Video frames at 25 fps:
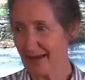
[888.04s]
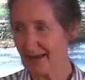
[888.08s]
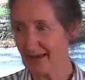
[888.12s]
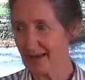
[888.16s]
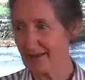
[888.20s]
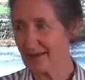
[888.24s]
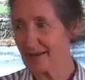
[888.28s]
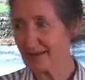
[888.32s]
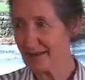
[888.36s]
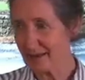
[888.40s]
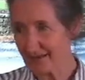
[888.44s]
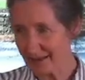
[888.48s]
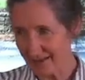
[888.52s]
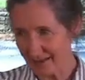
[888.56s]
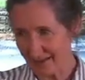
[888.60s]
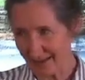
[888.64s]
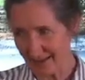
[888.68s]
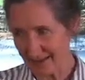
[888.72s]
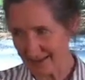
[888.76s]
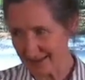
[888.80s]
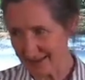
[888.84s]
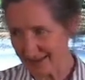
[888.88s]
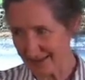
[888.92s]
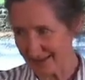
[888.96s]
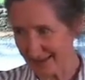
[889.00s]
they
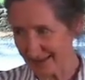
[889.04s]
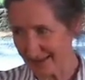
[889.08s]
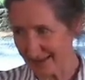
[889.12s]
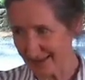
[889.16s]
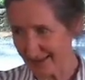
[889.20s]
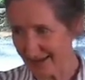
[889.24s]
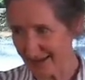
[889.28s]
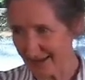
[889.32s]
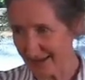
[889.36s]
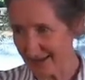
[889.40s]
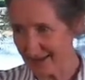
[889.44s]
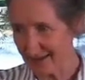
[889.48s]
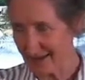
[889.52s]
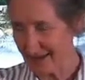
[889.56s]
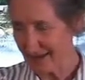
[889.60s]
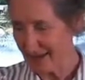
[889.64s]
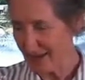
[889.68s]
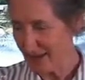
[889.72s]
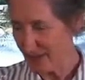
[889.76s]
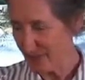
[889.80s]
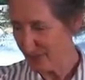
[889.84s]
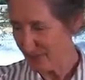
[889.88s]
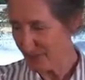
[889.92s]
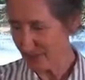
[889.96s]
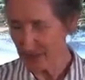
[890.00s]
legalised it again,
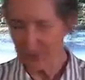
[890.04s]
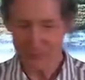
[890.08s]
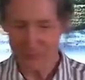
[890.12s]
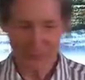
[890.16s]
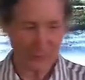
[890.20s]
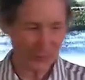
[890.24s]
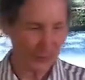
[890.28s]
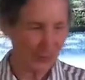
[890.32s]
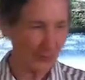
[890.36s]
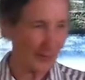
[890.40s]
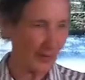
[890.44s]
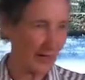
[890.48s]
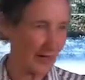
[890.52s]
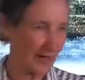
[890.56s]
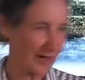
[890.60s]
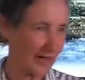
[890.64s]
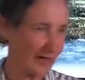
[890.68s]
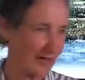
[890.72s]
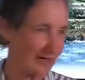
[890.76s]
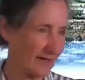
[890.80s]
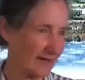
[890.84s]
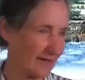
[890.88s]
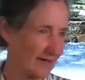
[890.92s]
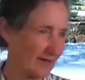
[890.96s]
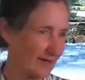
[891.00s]
but if you
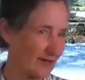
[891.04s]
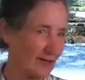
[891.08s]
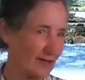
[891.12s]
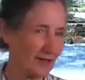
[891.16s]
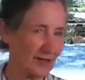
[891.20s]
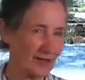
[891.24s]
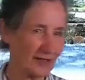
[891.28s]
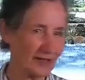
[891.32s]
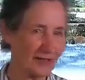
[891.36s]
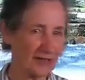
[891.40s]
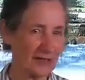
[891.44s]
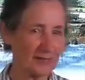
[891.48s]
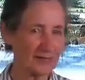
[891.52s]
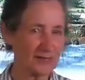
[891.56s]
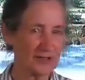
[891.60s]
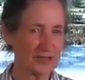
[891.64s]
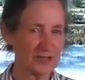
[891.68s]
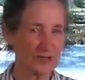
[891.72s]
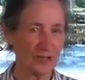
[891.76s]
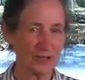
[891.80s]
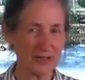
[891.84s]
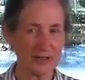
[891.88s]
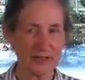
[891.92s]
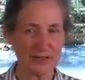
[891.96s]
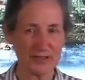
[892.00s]
buy
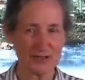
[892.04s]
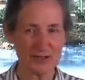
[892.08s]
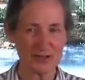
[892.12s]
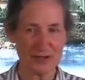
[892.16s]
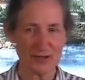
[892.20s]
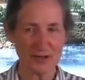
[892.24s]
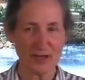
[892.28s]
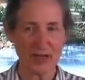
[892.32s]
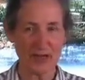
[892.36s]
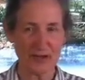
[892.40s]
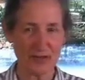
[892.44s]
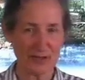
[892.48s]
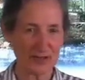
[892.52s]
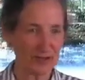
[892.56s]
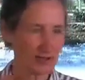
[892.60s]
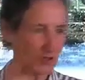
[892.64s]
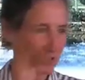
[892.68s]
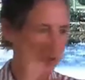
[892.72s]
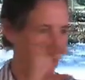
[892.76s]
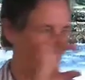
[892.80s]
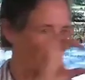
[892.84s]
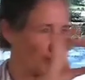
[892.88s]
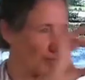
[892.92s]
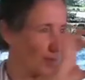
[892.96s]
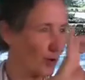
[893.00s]
eucalyptus oil in Australia, it's
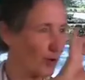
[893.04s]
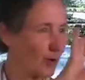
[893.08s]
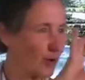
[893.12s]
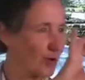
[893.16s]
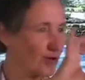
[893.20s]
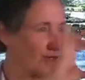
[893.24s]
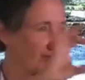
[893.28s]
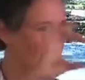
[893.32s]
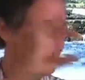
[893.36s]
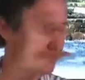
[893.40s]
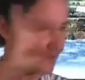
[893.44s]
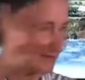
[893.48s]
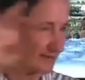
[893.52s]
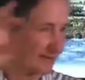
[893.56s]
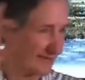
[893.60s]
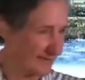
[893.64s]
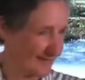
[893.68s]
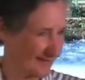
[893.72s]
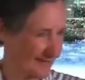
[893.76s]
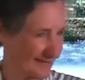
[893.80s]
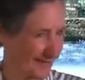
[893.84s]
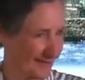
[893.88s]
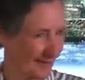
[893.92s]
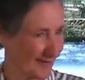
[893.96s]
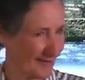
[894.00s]
got poison
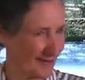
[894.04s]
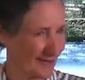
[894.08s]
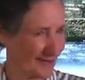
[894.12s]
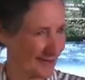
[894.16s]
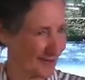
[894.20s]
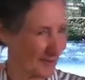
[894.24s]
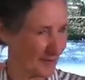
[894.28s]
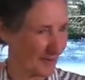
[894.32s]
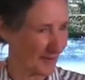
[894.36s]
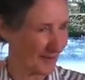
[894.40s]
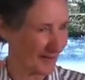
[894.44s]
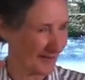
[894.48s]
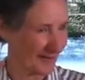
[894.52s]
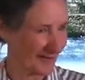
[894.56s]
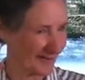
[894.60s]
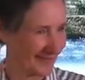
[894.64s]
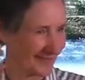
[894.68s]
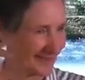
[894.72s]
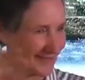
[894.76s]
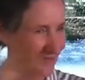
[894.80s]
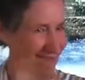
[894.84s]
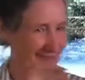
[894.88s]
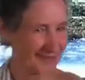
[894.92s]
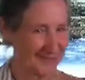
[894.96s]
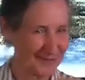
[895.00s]
on the
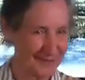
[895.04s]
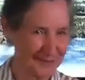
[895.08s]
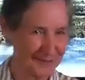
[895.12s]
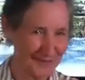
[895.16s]
bottle.